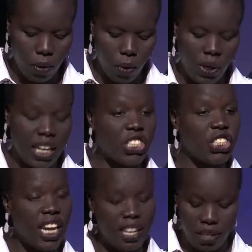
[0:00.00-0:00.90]
When I
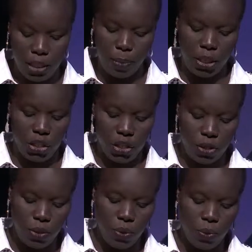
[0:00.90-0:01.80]
shared these
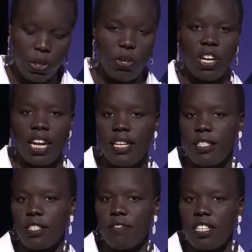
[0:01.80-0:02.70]
pictures with the
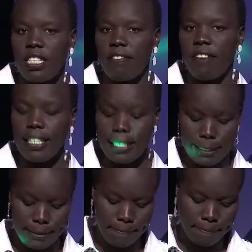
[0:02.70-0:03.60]
organizers of this event,
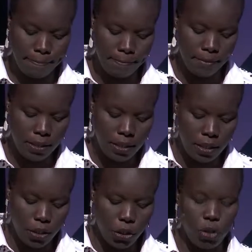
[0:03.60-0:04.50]

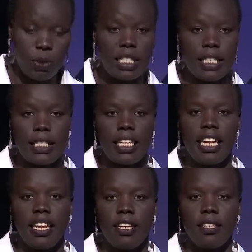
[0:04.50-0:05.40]
she was still
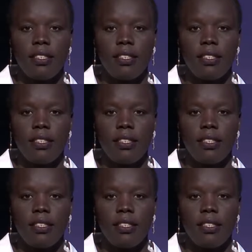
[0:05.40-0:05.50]
here,